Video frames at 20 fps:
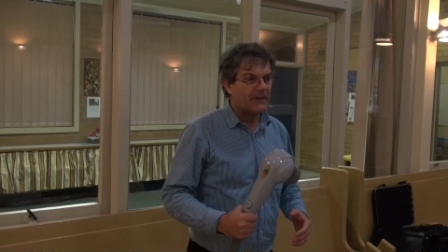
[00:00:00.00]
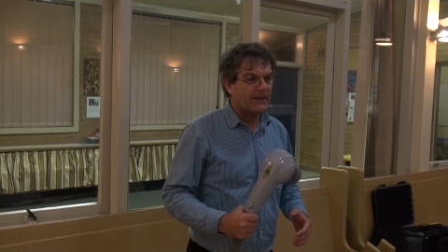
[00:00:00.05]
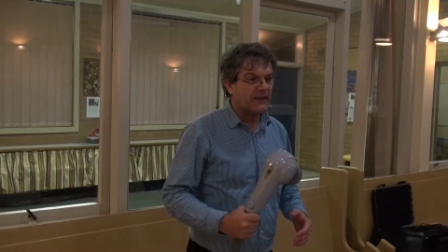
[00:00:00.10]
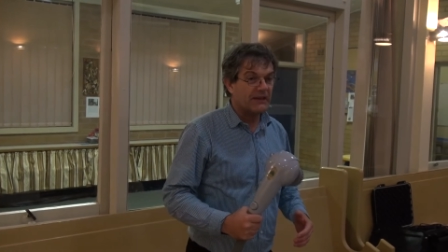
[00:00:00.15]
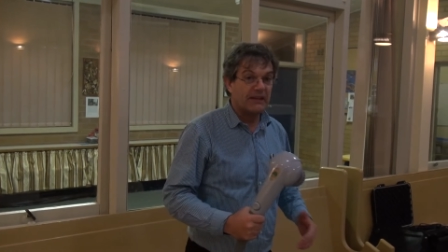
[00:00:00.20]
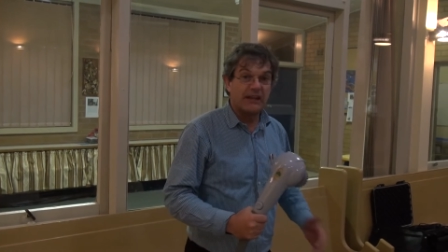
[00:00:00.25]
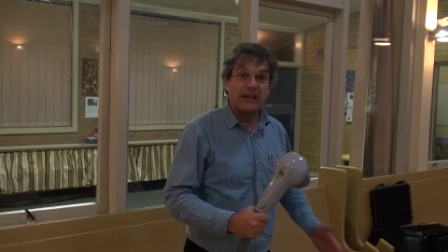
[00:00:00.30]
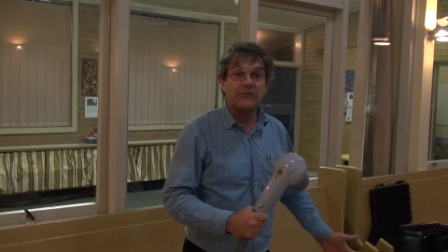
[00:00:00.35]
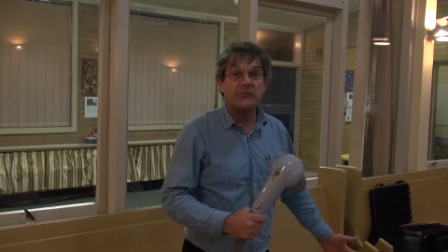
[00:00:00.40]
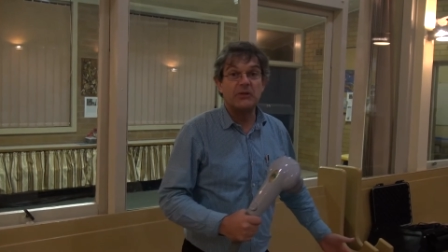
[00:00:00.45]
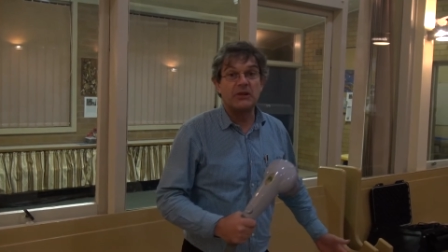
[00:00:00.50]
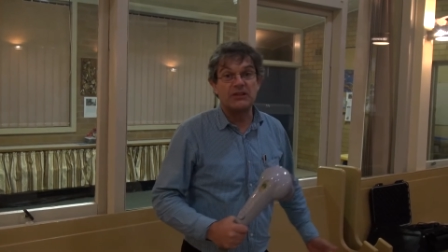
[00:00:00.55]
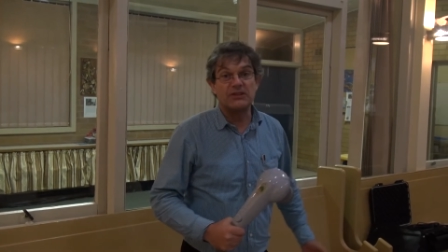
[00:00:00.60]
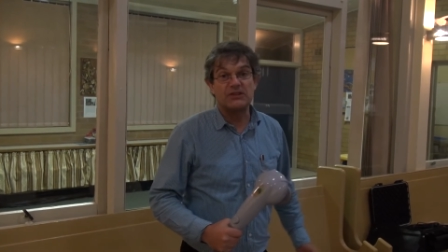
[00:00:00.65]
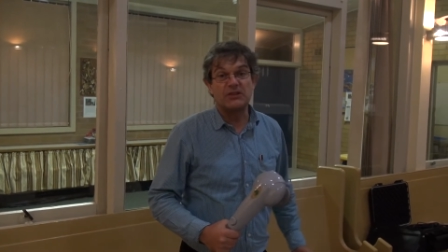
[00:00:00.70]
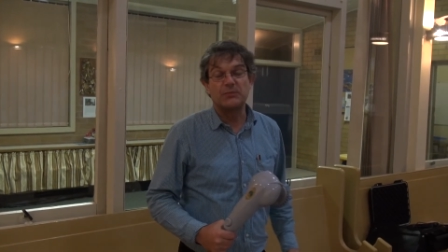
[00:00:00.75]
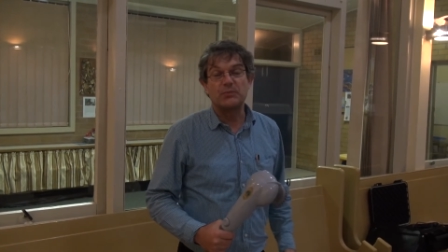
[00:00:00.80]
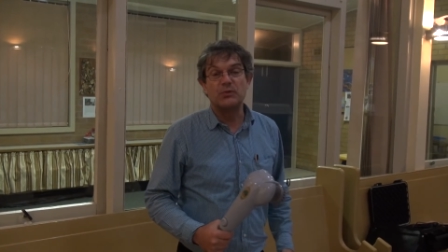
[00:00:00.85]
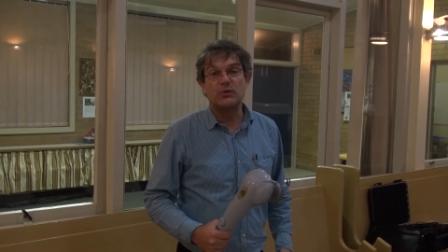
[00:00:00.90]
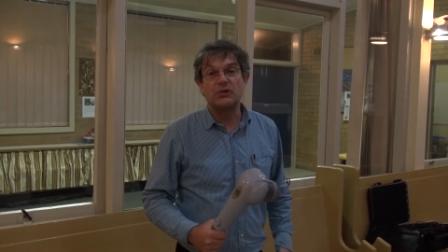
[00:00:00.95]
to give me the
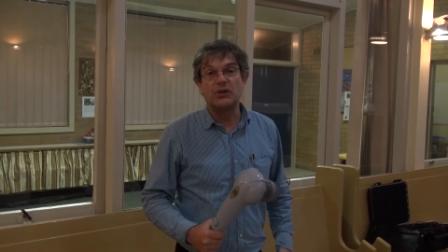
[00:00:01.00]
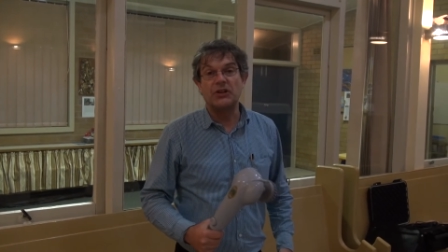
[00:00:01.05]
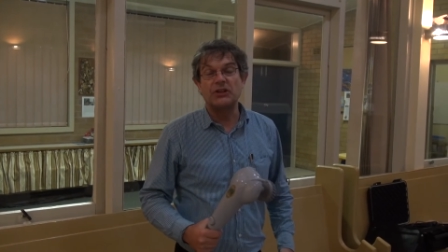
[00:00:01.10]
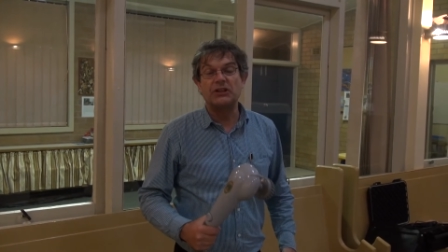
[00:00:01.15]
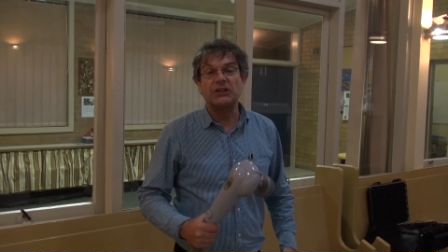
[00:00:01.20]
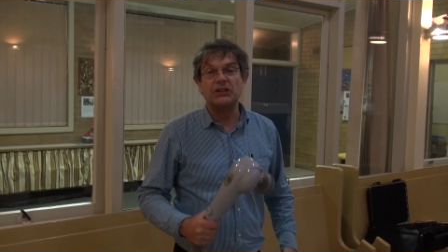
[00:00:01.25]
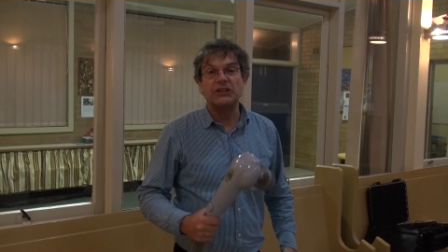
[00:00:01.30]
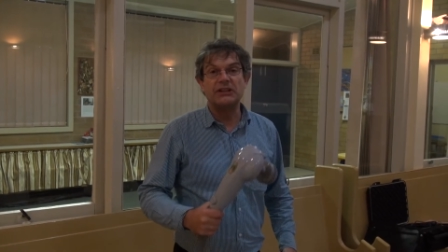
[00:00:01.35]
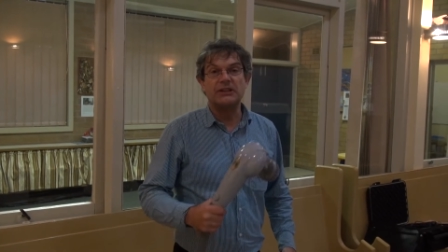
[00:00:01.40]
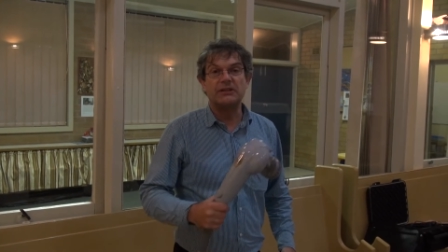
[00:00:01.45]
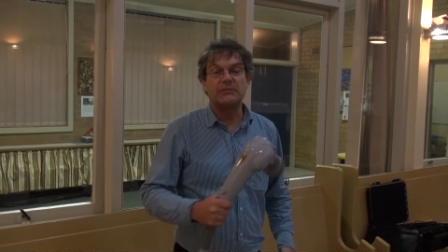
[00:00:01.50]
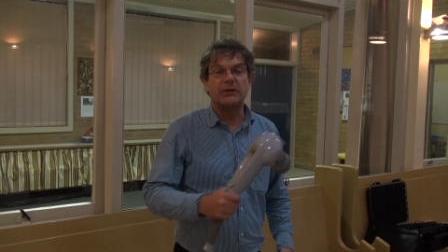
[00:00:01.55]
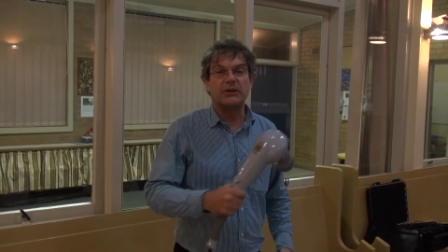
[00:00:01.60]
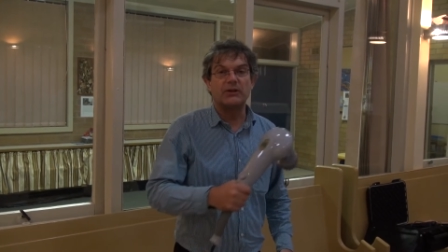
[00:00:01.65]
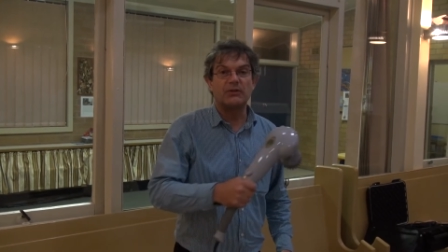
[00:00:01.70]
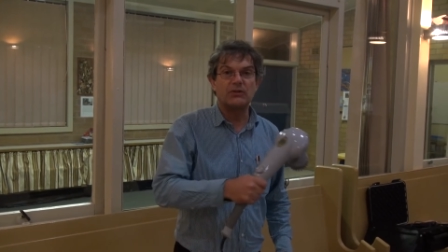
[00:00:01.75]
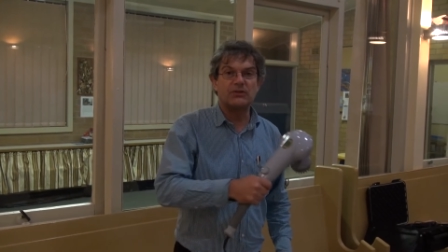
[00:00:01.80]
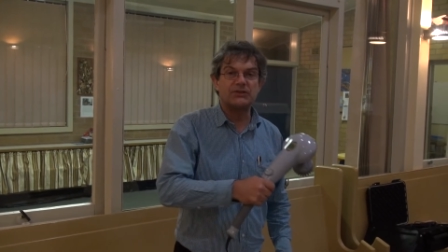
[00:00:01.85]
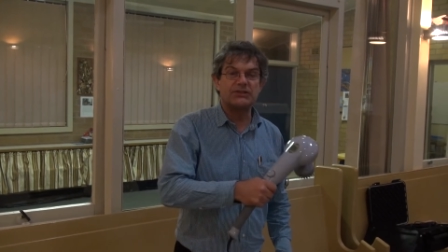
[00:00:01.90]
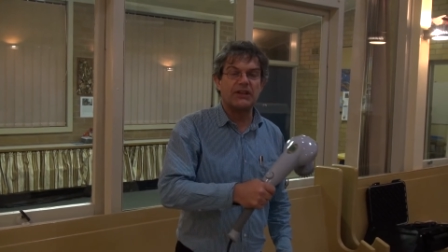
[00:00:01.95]
support I needed, but
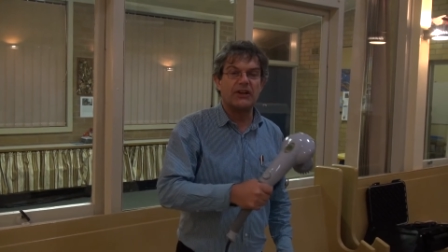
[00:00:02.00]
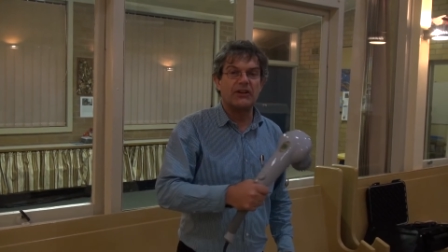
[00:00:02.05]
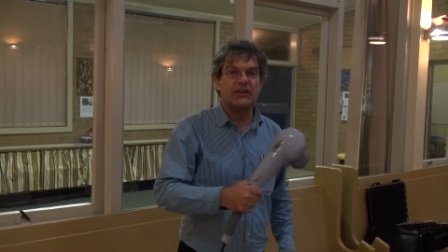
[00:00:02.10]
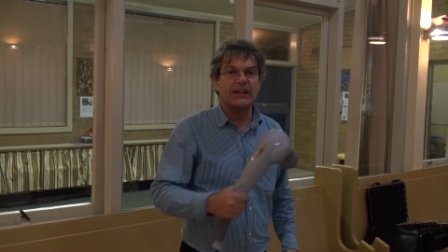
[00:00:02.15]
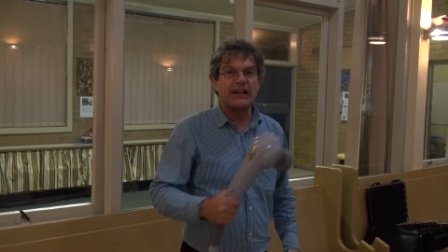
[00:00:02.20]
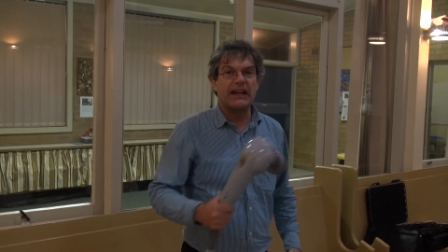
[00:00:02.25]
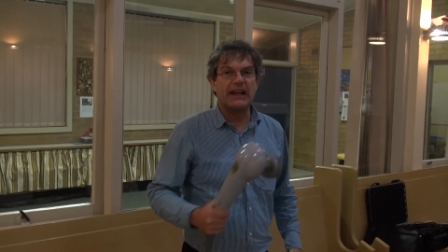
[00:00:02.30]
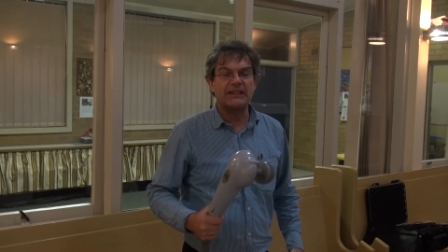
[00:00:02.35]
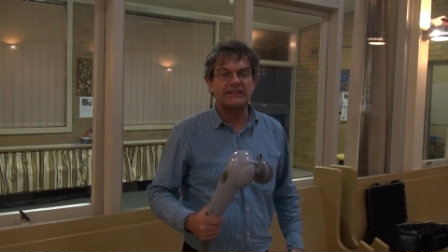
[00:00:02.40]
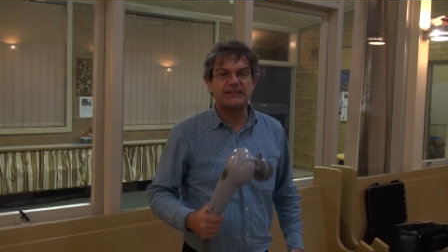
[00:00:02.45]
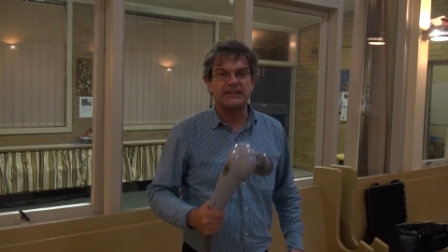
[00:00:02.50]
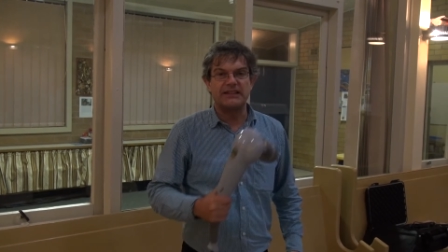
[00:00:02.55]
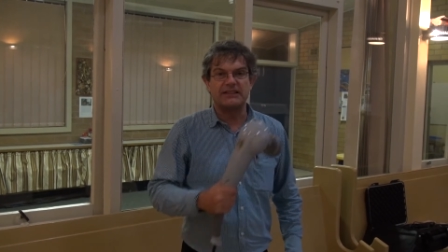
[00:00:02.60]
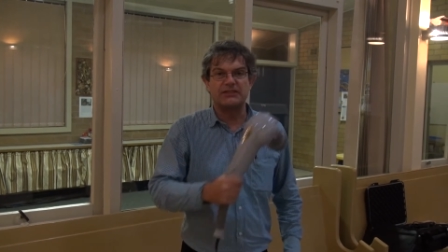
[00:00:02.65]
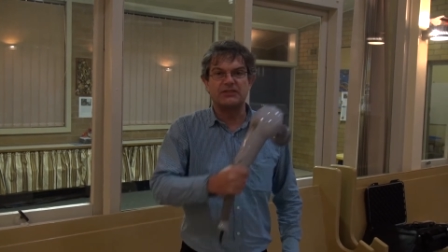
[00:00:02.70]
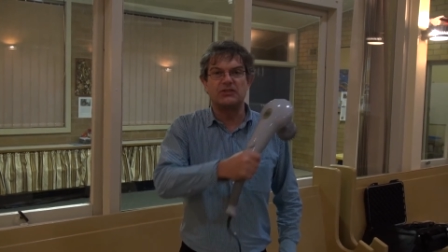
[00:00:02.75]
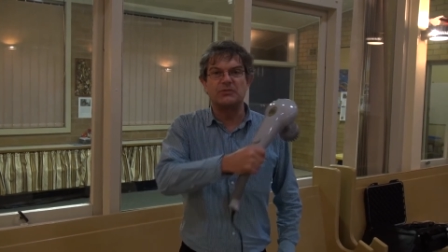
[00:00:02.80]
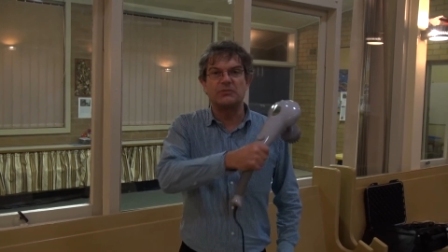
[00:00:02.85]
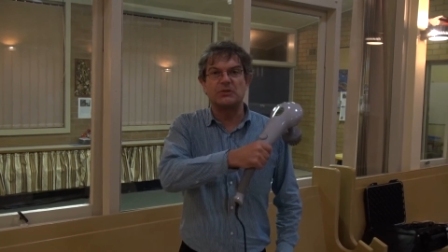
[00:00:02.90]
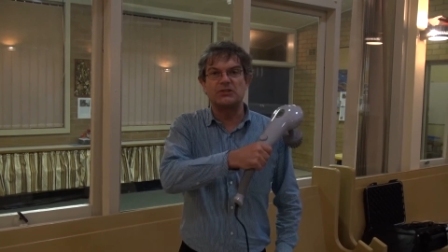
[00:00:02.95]
also the access
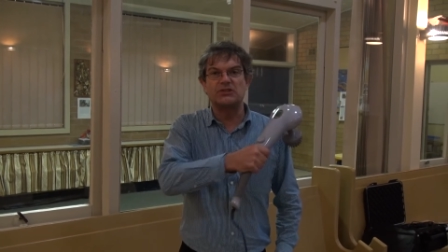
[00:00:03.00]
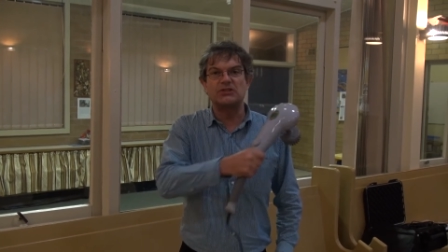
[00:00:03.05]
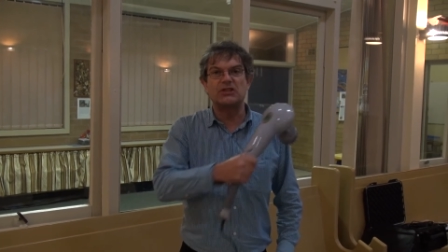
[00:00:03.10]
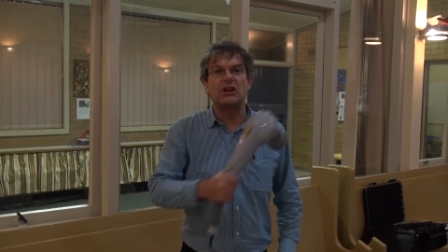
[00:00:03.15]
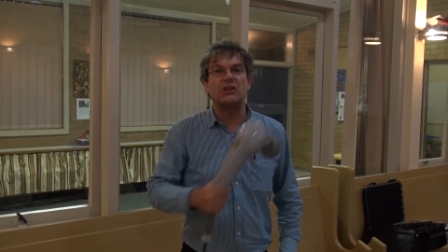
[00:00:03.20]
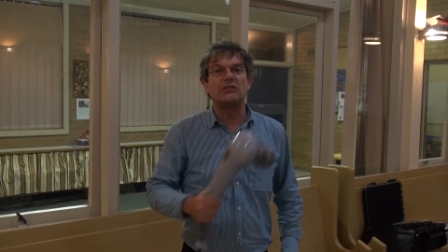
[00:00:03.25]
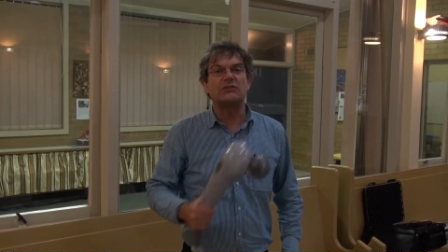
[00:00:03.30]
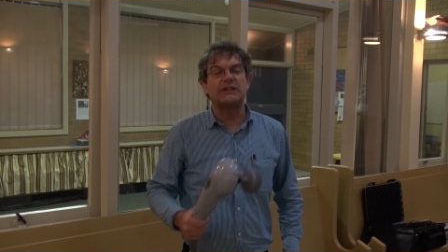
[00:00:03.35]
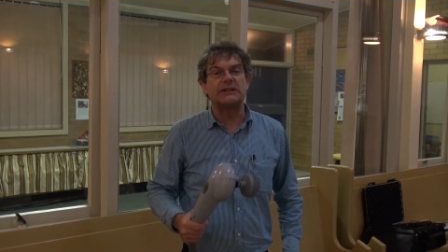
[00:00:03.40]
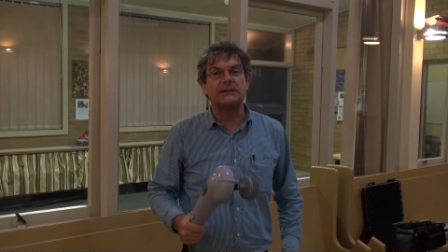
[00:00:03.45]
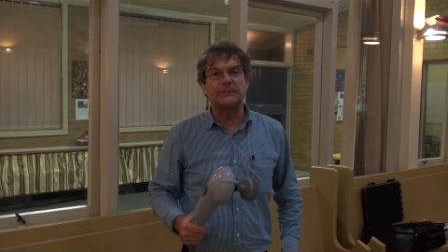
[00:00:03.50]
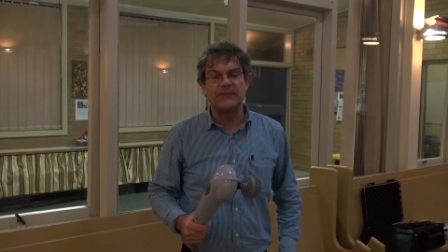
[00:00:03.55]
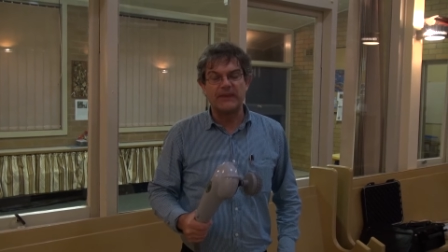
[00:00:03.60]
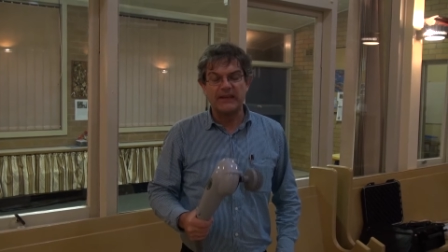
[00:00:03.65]
to my shoulder.